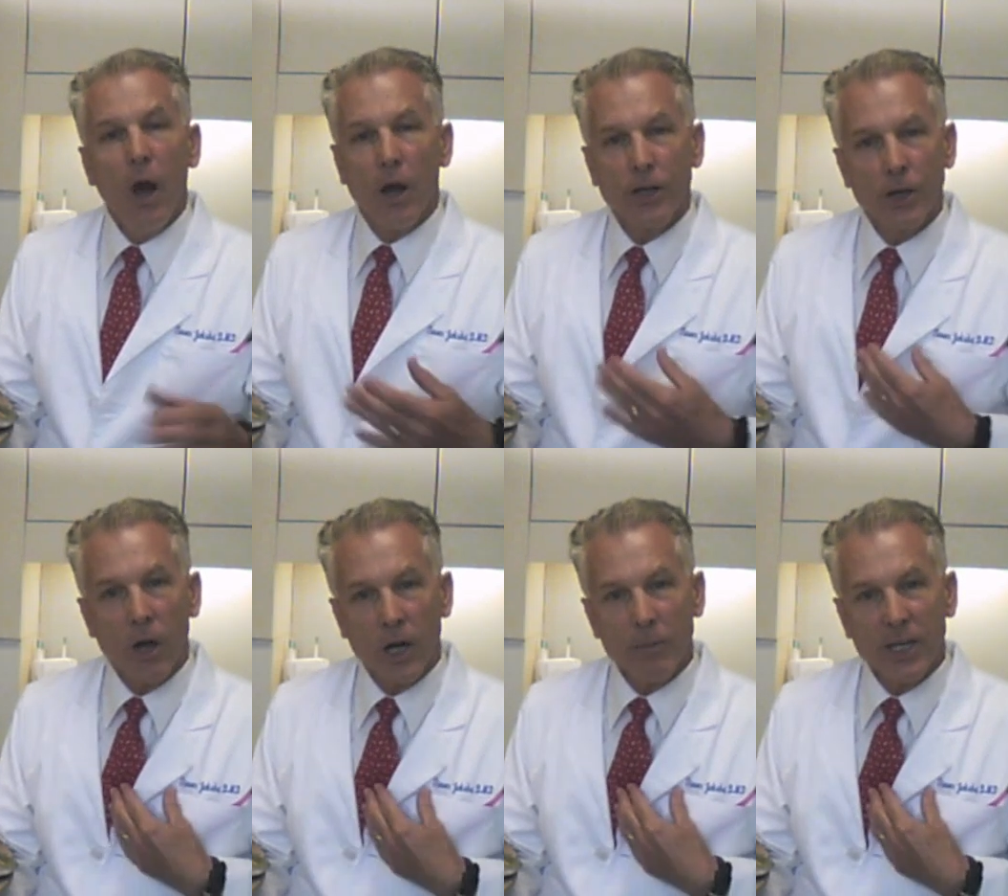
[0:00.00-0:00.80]
are your
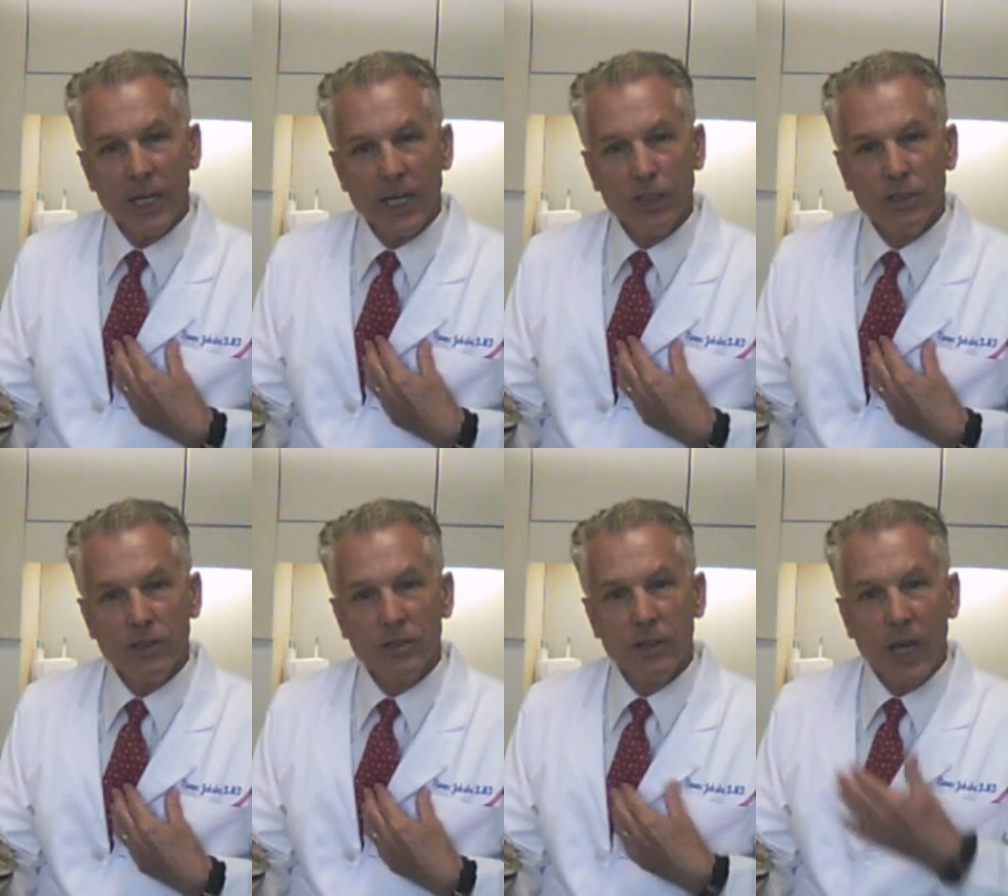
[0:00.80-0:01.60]
heart
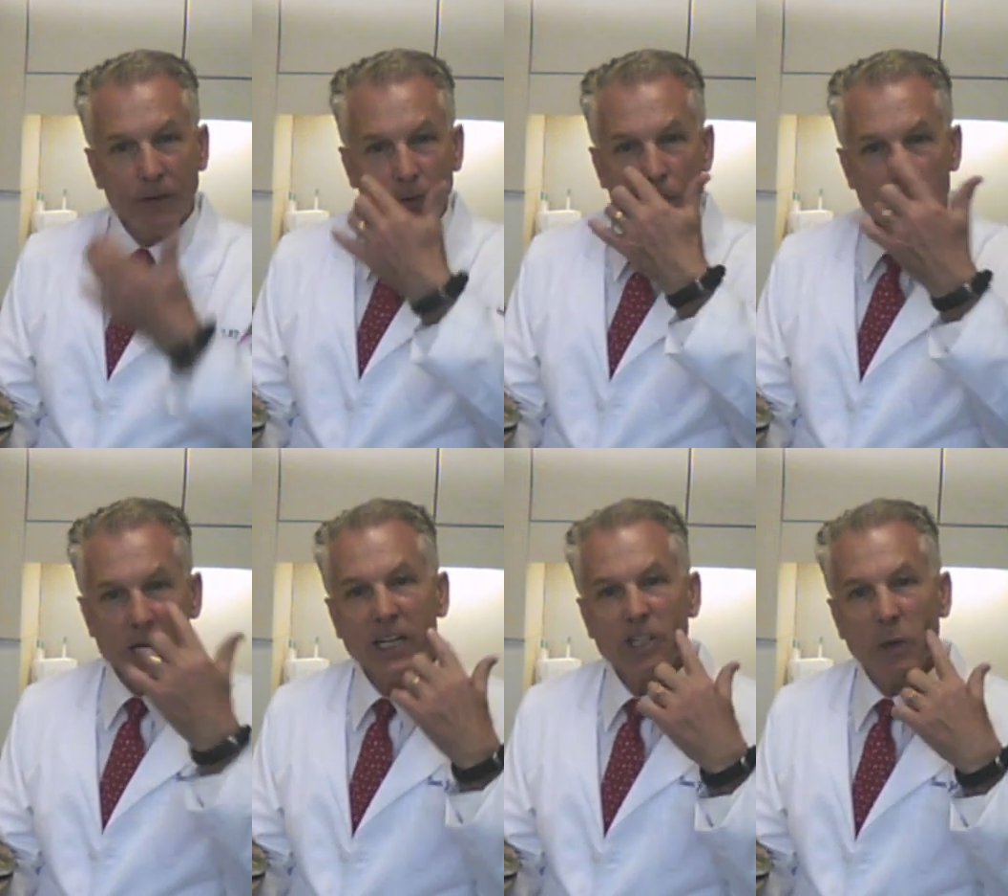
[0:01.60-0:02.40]
medications and for your
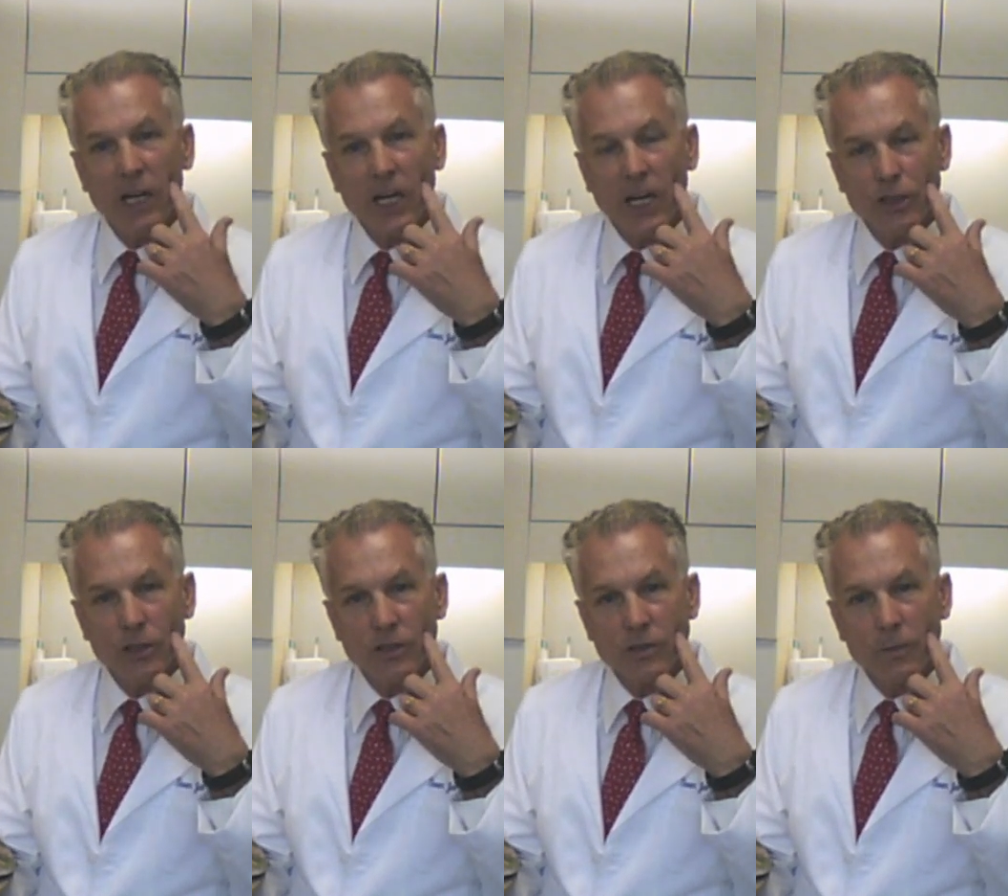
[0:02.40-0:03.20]
sinus
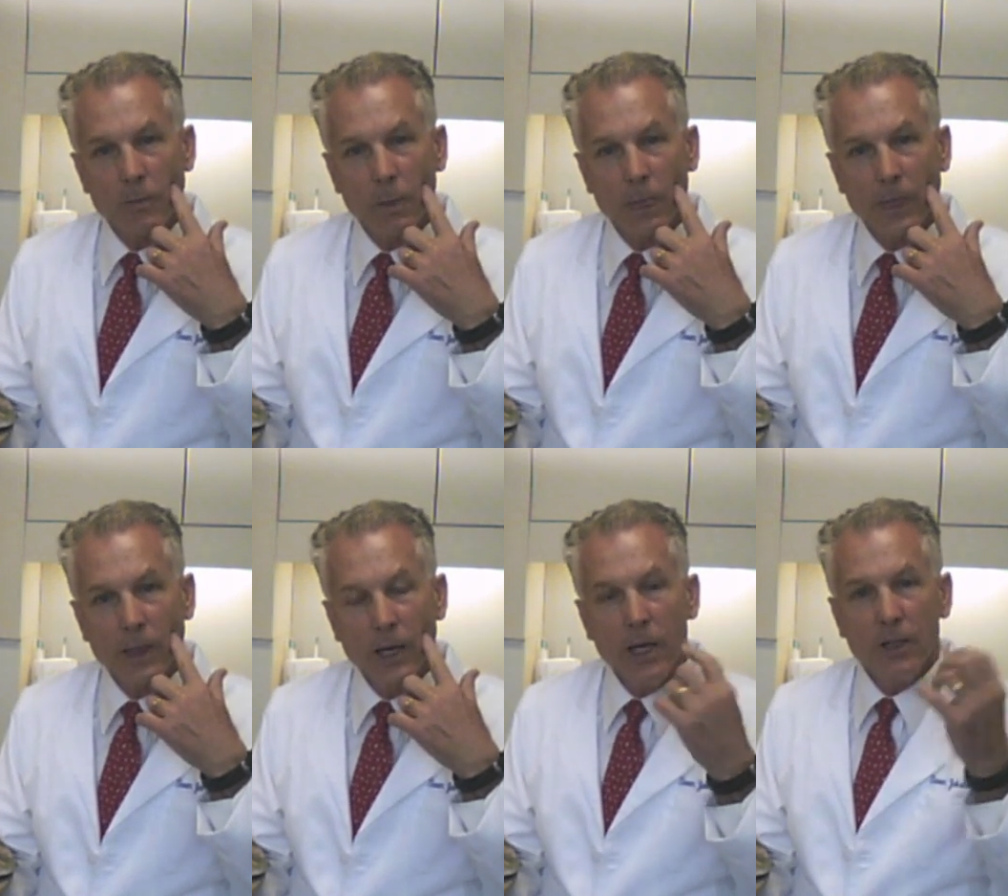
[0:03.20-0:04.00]
medications.
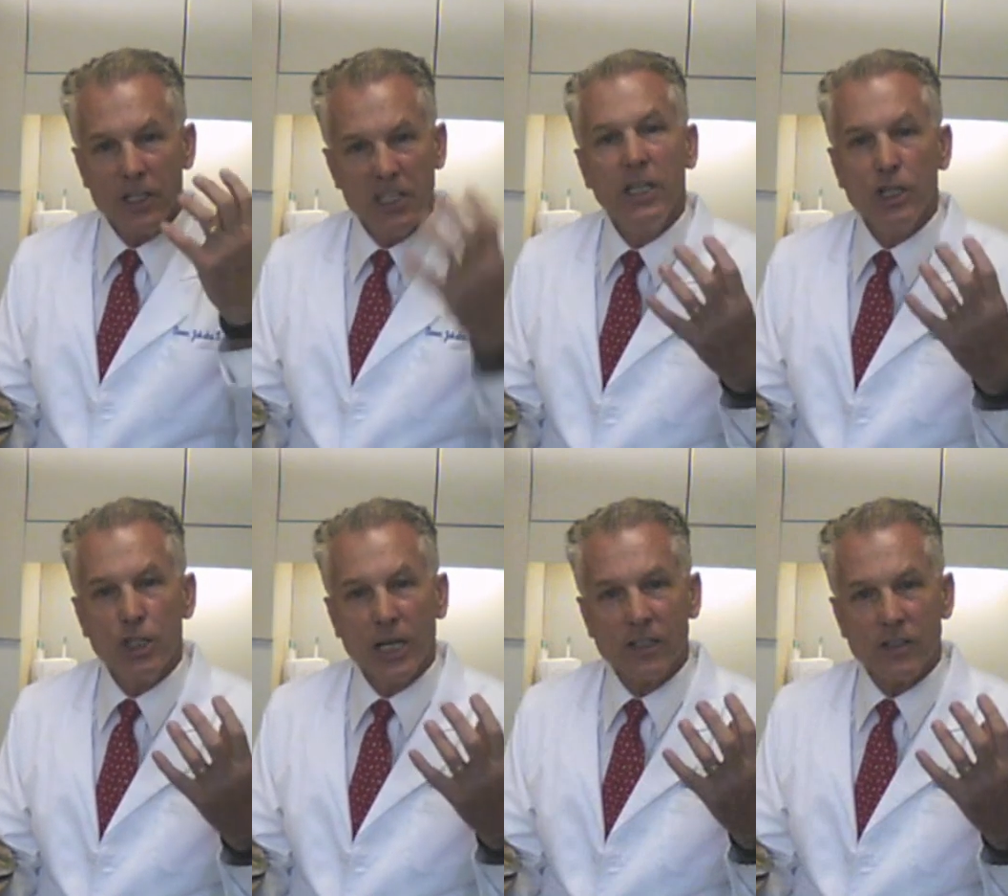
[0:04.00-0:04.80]
The
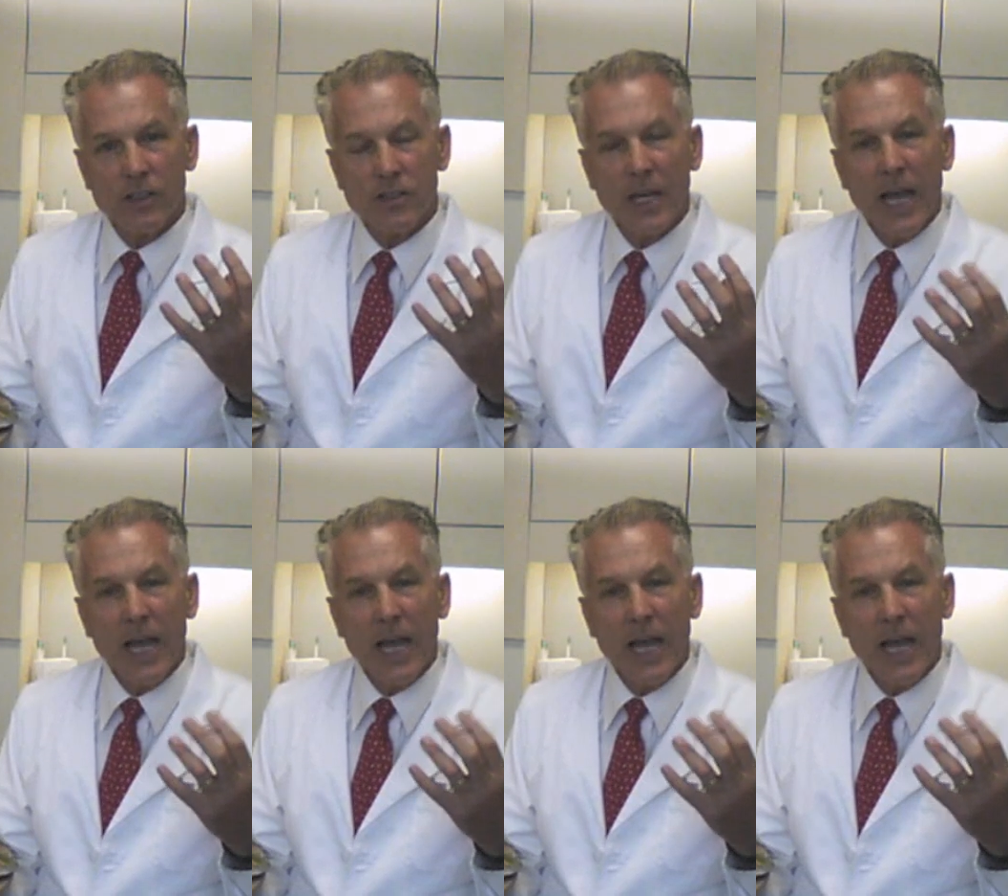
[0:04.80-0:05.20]
decongestants.